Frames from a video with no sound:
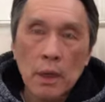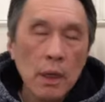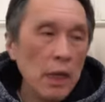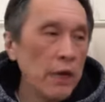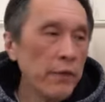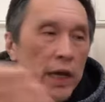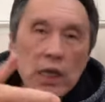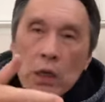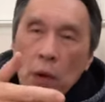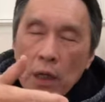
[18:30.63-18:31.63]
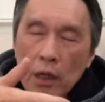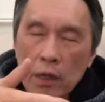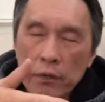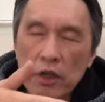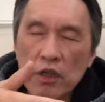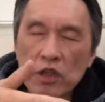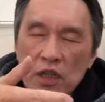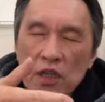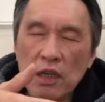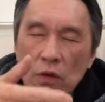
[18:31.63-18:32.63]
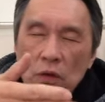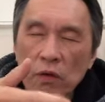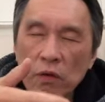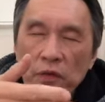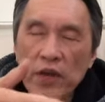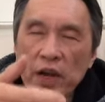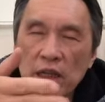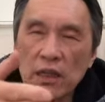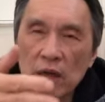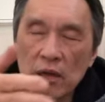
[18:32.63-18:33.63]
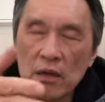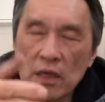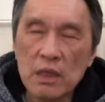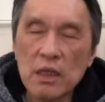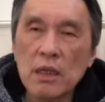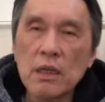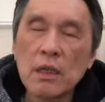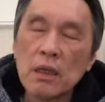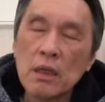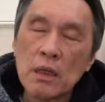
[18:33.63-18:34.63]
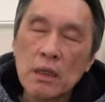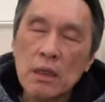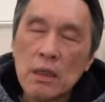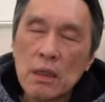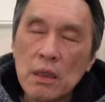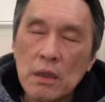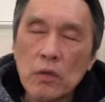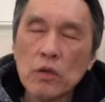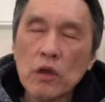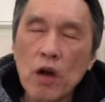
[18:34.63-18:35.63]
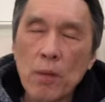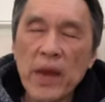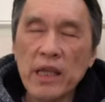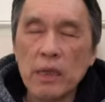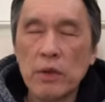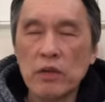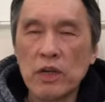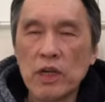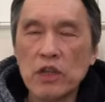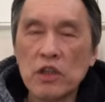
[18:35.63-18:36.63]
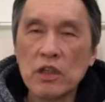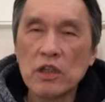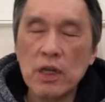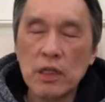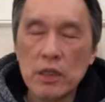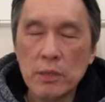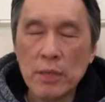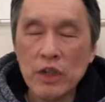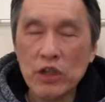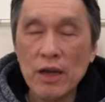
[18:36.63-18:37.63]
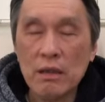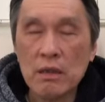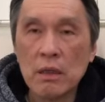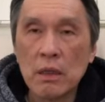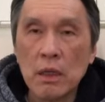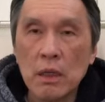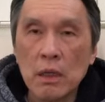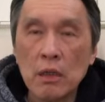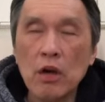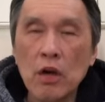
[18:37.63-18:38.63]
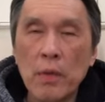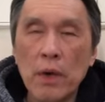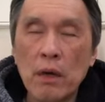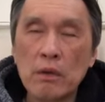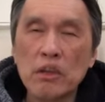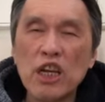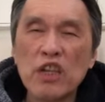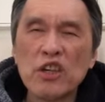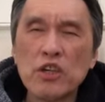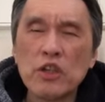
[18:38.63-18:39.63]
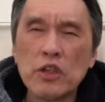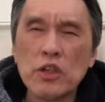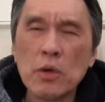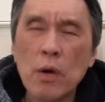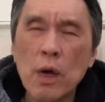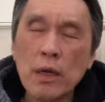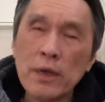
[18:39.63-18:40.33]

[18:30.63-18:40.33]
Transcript: Have any one of those Xi Xiaodong friend and all this thing who talk bad about traditional Chinese martial arts talk about General Qi Ji Guang?